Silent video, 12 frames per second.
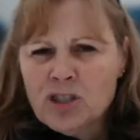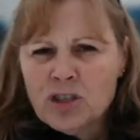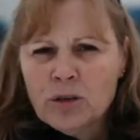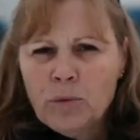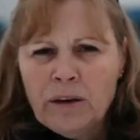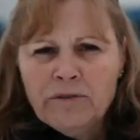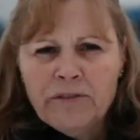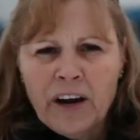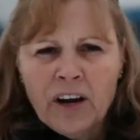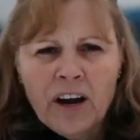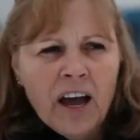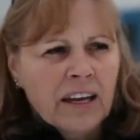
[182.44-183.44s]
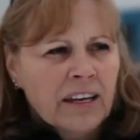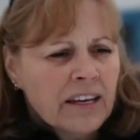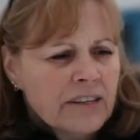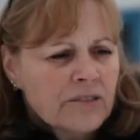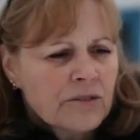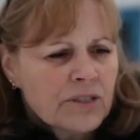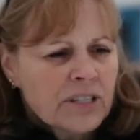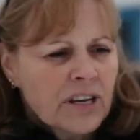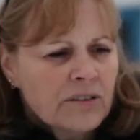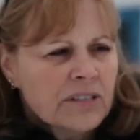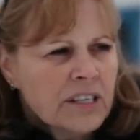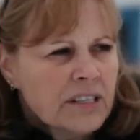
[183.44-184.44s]
sure what Fahrenheit it is, or
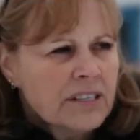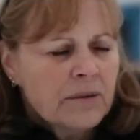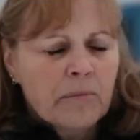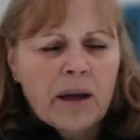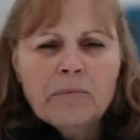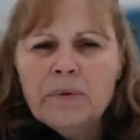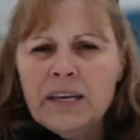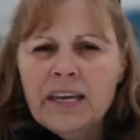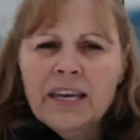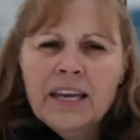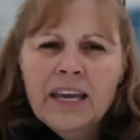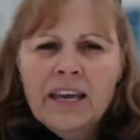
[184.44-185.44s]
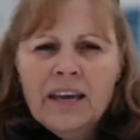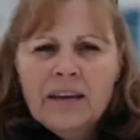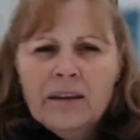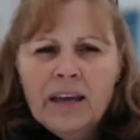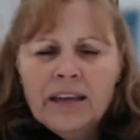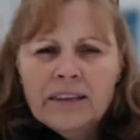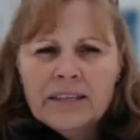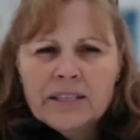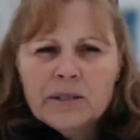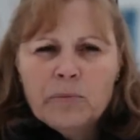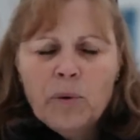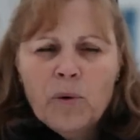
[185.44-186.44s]
Celsius it might be at
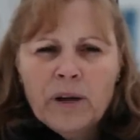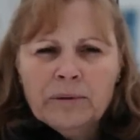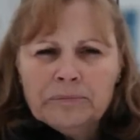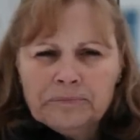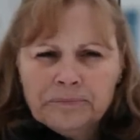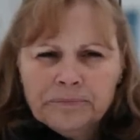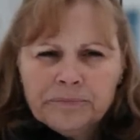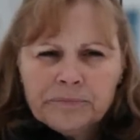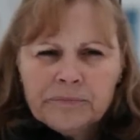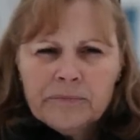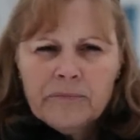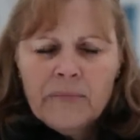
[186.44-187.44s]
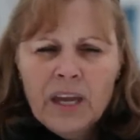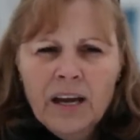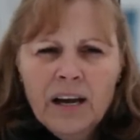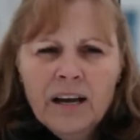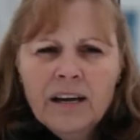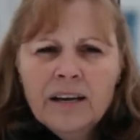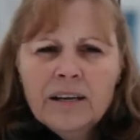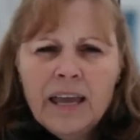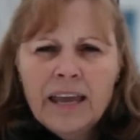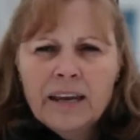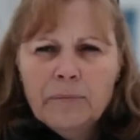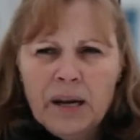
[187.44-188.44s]
this point.
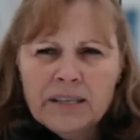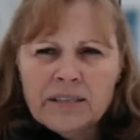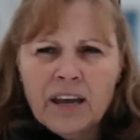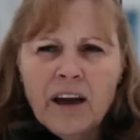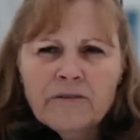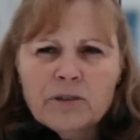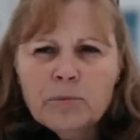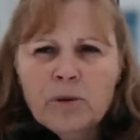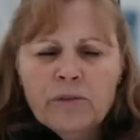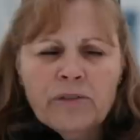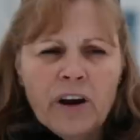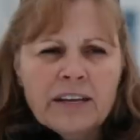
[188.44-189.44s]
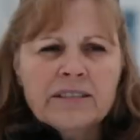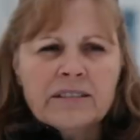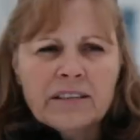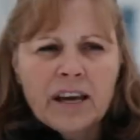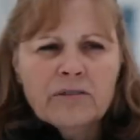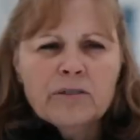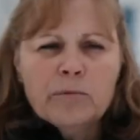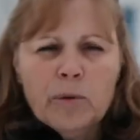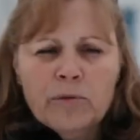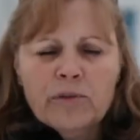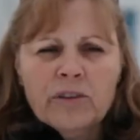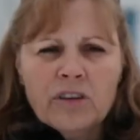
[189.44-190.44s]
But it's comfortable for us. It's
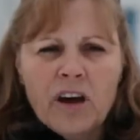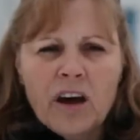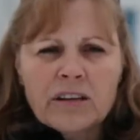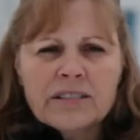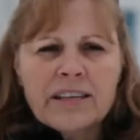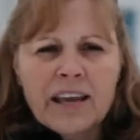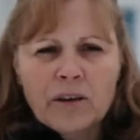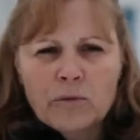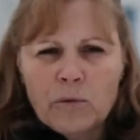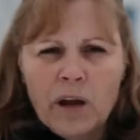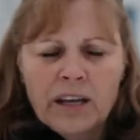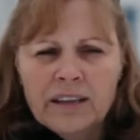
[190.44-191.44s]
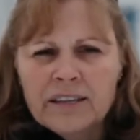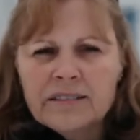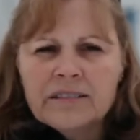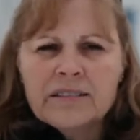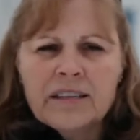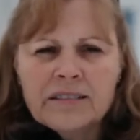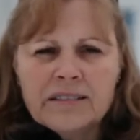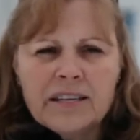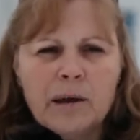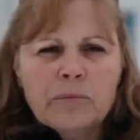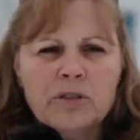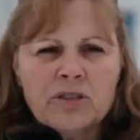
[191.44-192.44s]
comfortable for the dogs. They can run in this
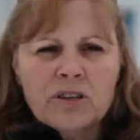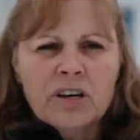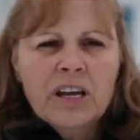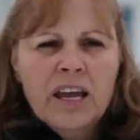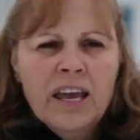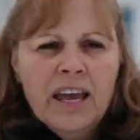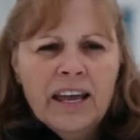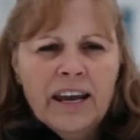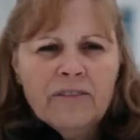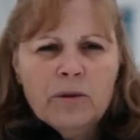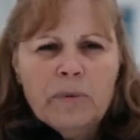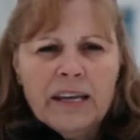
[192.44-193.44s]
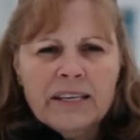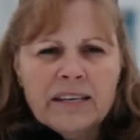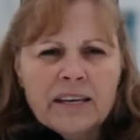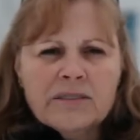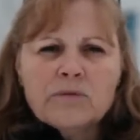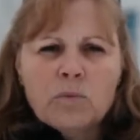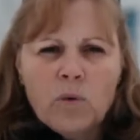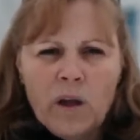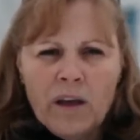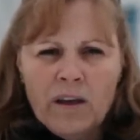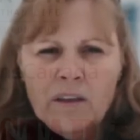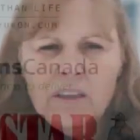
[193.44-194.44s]
temperature, and everybody does
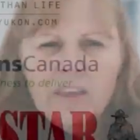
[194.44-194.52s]
well.